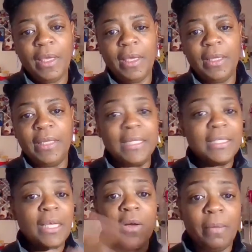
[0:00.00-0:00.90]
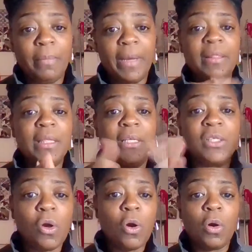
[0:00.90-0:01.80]
And that's how come my
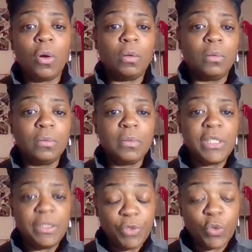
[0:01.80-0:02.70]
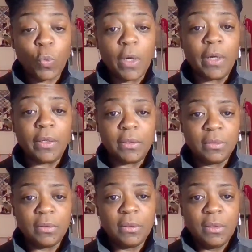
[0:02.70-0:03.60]
things all seem to work.
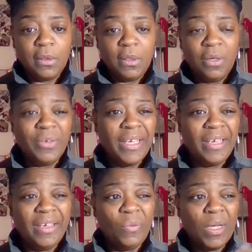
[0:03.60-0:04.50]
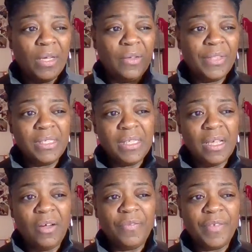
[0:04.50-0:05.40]
Okay, well, this
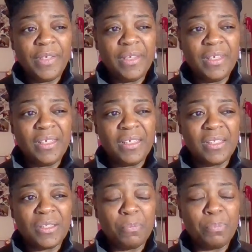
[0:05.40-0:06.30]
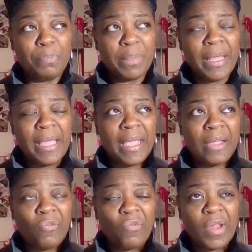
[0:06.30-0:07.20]
outfit is
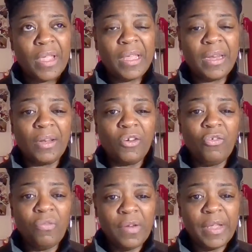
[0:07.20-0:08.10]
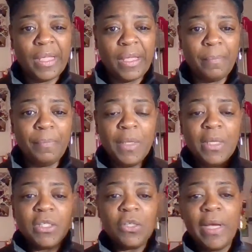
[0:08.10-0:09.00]
black, red, and cream.
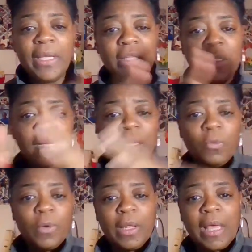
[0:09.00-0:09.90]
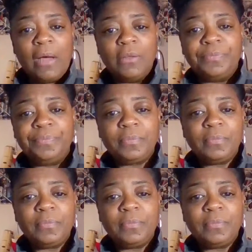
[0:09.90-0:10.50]
So I get the color wheel out.